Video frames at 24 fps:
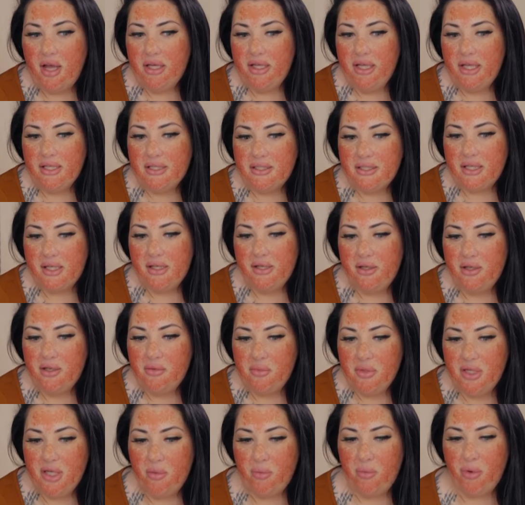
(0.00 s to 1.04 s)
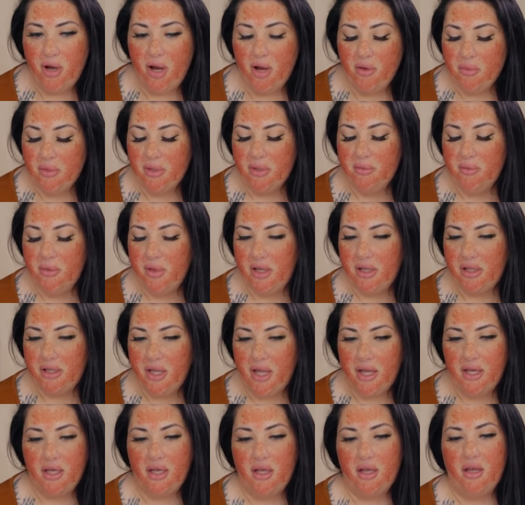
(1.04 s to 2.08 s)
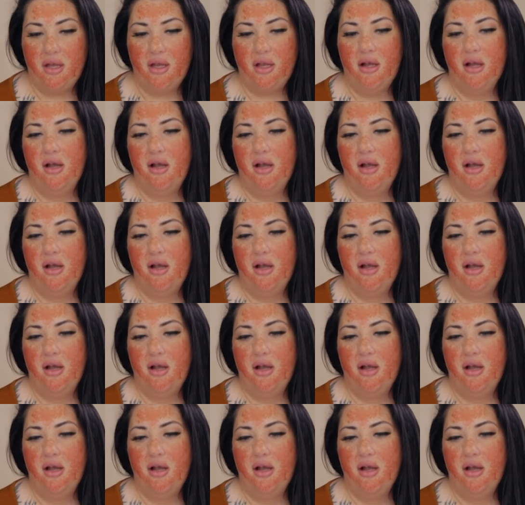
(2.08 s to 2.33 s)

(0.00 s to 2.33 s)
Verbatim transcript: I guess it could be a problem. Like,